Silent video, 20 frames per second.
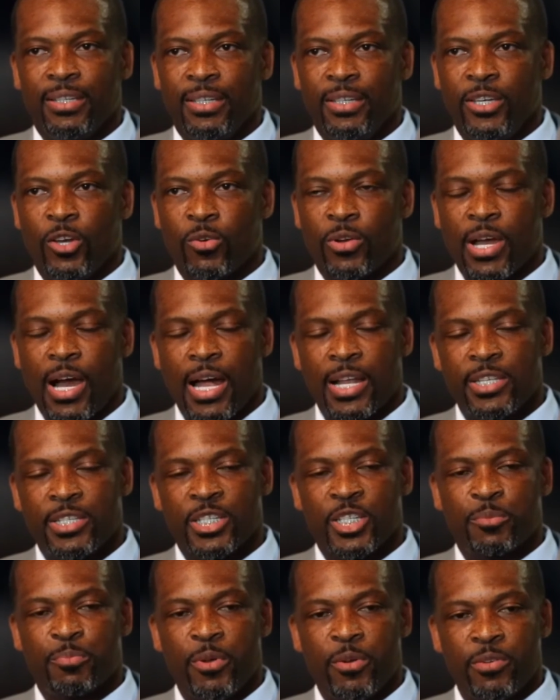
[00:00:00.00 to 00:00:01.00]
your college
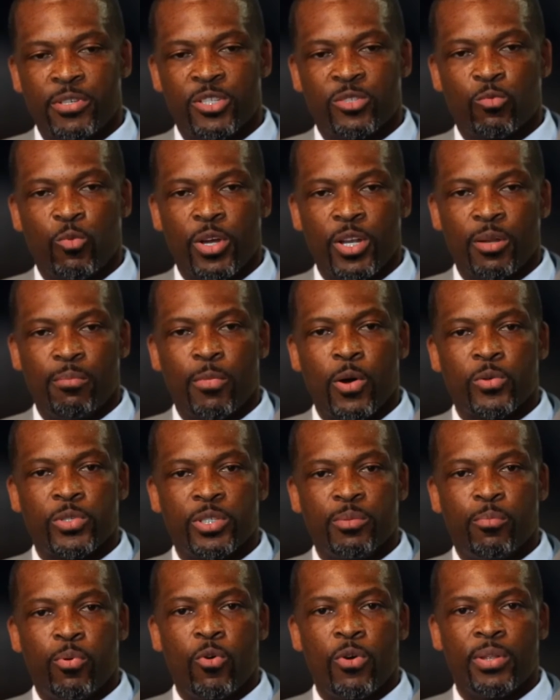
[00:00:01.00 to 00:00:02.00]
experience is one of the
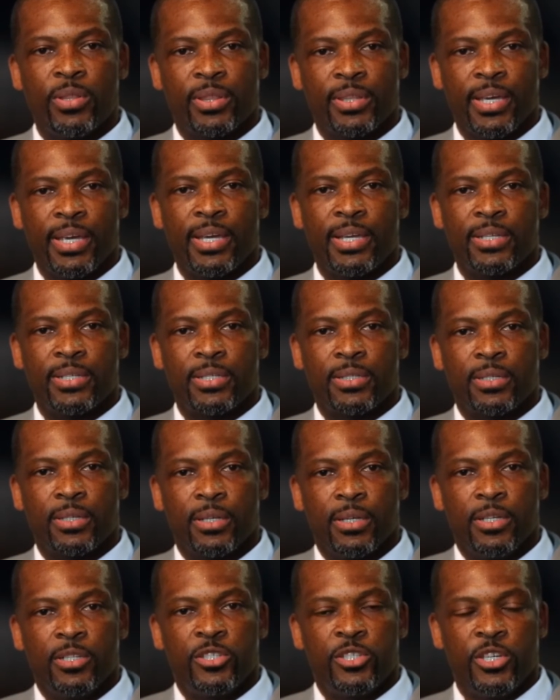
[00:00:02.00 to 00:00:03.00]
most important things
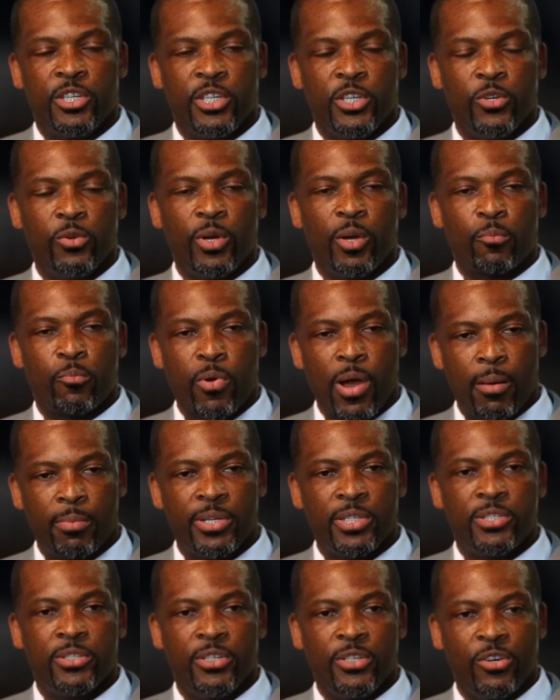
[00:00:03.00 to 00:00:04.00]
to you and
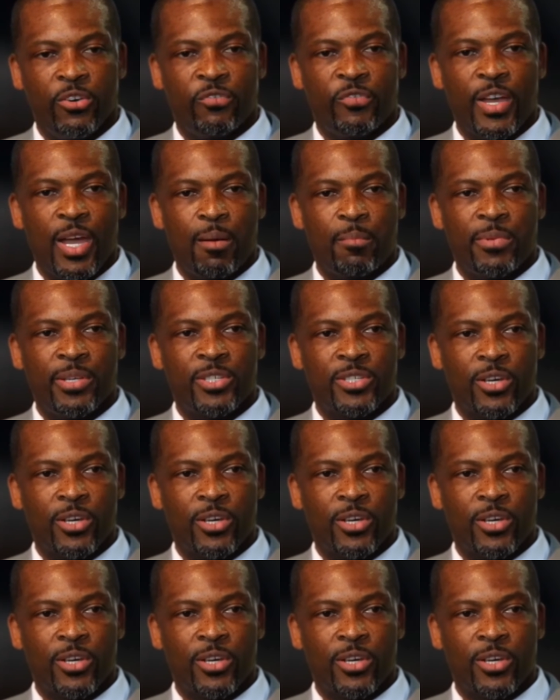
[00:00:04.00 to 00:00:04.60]
probably to your family.